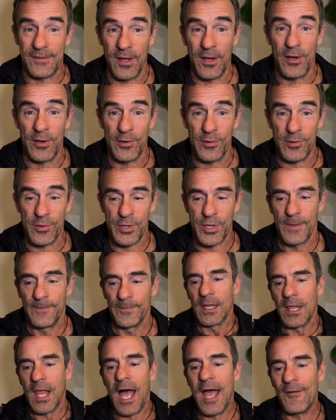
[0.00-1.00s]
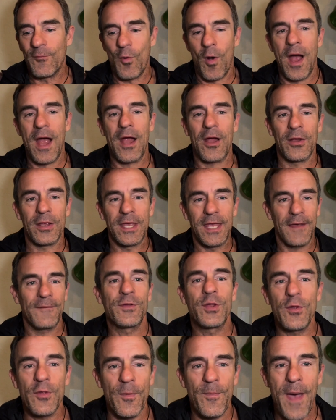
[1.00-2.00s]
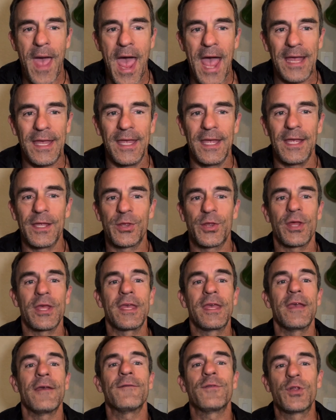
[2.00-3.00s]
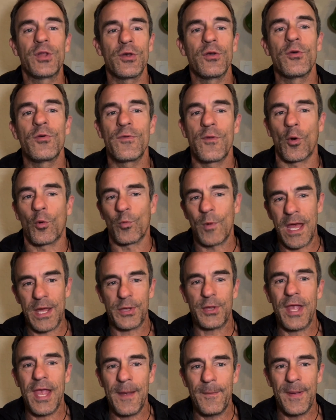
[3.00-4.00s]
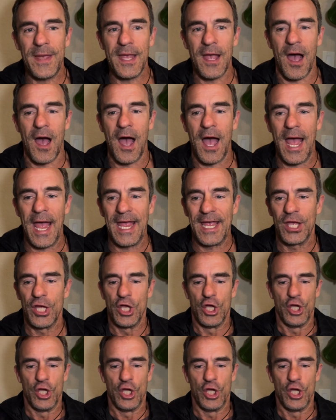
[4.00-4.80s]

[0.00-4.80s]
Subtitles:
those, LiveWire gives you the packets, gives you the REST API